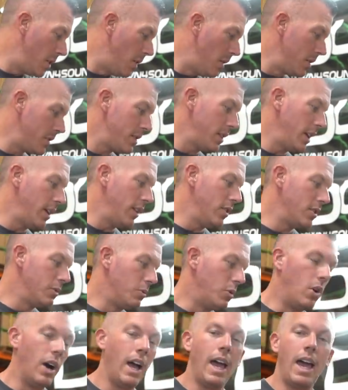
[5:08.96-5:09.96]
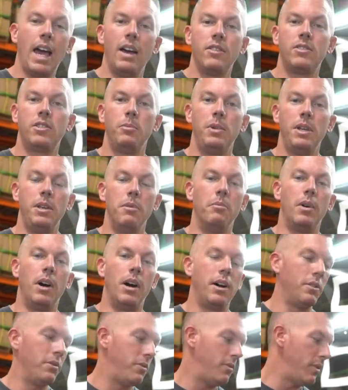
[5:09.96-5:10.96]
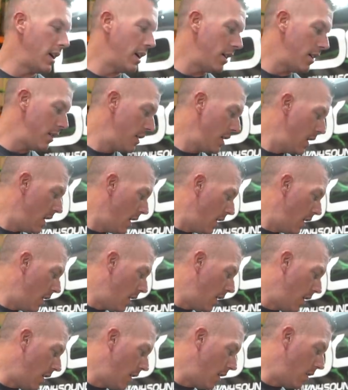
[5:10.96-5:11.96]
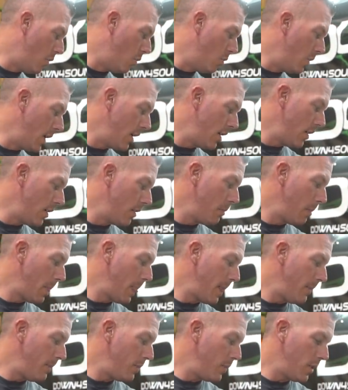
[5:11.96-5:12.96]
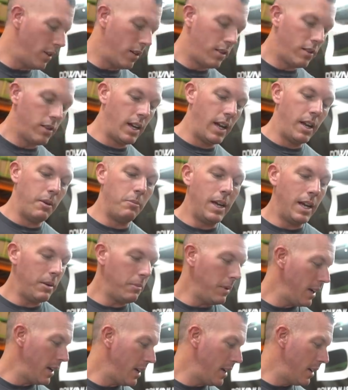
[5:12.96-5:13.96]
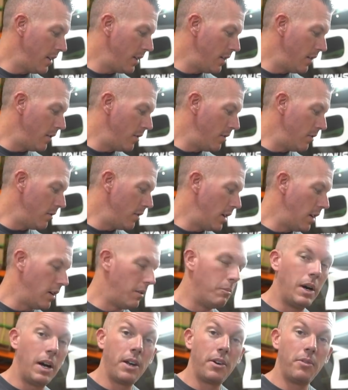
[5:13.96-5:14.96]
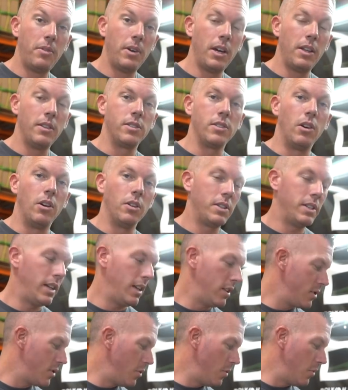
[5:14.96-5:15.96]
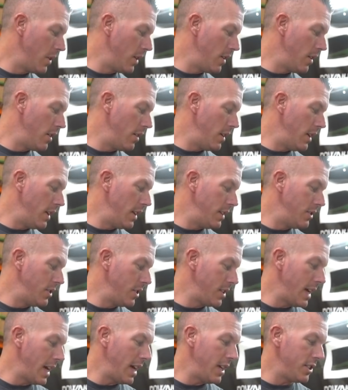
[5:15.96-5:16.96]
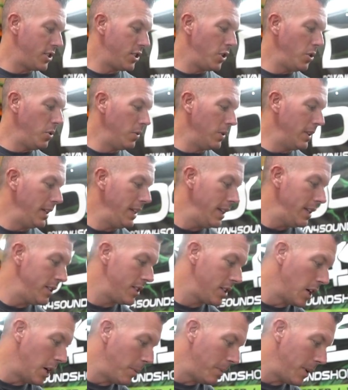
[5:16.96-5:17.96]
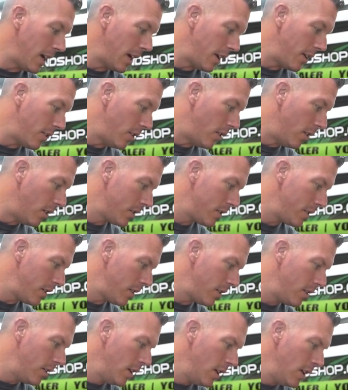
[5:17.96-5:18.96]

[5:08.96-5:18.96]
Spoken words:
alternators will have to be modified, where like MECHMAN can modify this alternator to where it just has two leads coming out of the alternator.